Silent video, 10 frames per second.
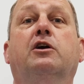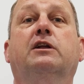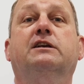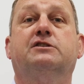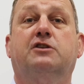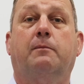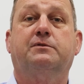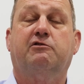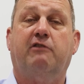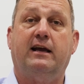only
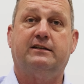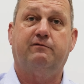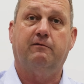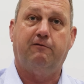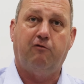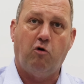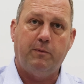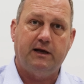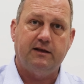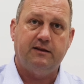stops cracks from
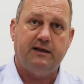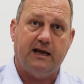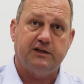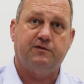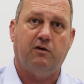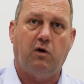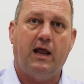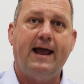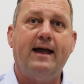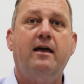forming in the asphalt
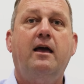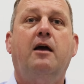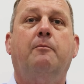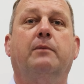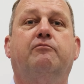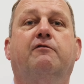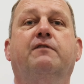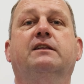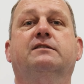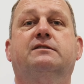layer, but
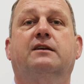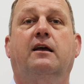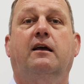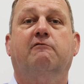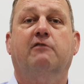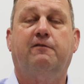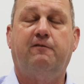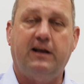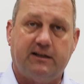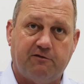prevents
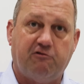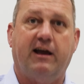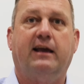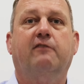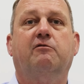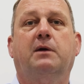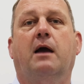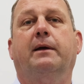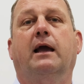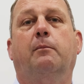reflective cracking from
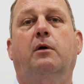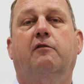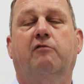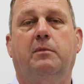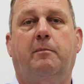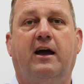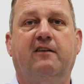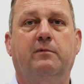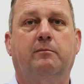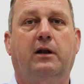coming up from the
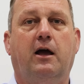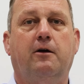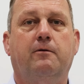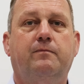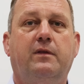pavement below.